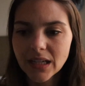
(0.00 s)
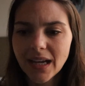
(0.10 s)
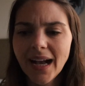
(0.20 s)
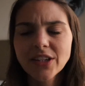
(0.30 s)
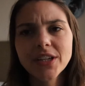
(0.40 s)

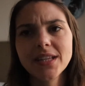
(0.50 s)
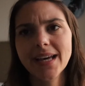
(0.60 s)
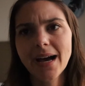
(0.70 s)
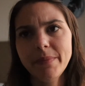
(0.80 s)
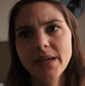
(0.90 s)
Actually,
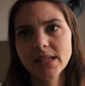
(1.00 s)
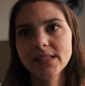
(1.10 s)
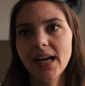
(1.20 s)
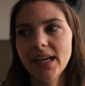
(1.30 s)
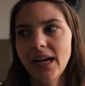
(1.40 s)
that being
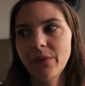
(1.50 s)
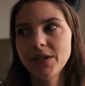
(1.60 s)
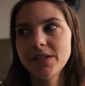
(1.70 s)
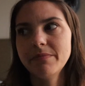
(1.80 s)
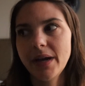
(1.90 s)
said, I
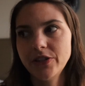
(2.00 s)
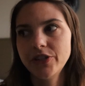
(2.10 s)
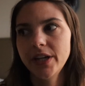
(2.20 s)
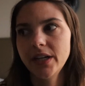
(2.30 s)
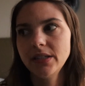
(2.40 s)
want to
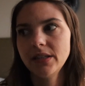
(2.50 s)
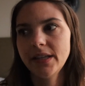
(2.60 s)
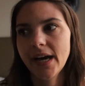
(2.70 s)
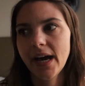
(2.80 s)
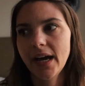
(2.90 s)
mention
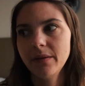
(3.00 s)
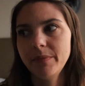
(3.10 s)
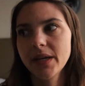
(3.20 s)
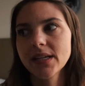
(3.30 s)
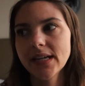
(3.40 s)
that
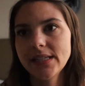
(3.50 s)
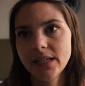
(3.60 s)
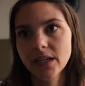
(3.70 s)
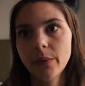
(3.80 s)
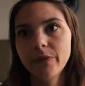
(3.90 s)
because I
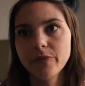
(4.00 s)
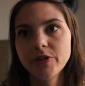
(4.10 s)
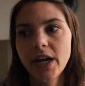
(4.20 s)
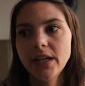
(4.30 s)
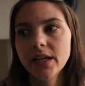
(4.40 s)
did come from
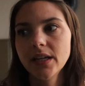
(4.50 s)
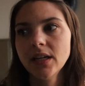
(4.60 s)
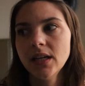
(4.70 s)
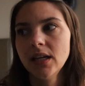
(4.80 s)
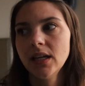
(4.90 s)
China,
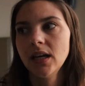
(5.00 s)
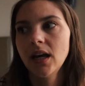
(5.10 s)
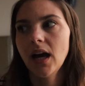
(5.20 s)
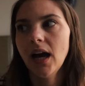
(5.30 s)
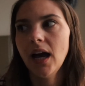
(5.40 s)

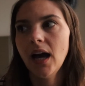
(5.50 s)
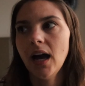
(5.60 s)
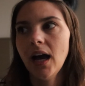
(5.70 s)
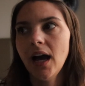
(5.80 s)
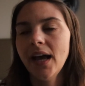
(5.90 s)

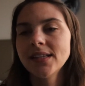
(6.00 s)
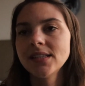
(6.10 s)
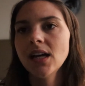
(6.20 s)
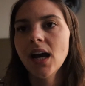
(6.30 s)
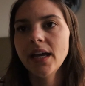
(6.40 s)

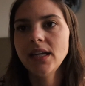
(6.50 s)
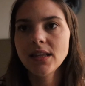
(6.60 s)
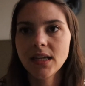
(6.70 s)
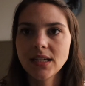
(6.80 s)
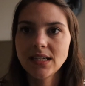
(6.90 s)
it's not
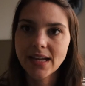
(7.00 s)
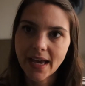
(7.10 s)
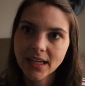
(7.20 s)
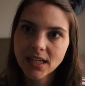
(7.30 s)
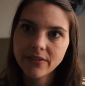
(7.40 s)
anything
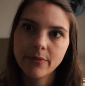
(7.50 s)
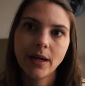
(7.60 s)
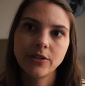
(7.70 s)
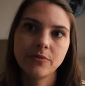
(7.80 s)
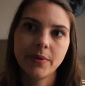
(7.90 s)
negative
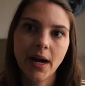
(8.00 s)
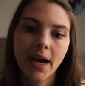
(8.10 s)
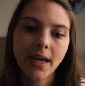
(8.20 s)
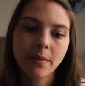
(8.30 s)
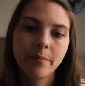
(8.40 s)
about
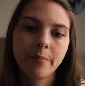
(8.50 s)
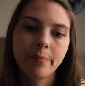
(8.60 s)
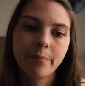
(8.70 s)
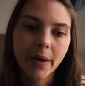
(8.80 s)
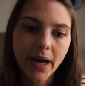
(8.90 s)
Dubai,
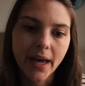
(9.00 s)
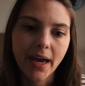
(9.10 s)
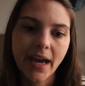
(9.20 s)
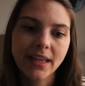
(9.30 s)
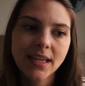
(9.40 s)
but
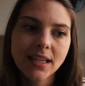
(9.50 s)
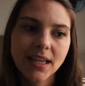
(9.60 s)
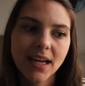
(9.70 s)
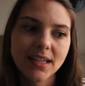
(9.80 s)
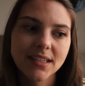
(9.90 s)
I think
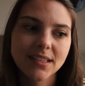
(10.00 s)
that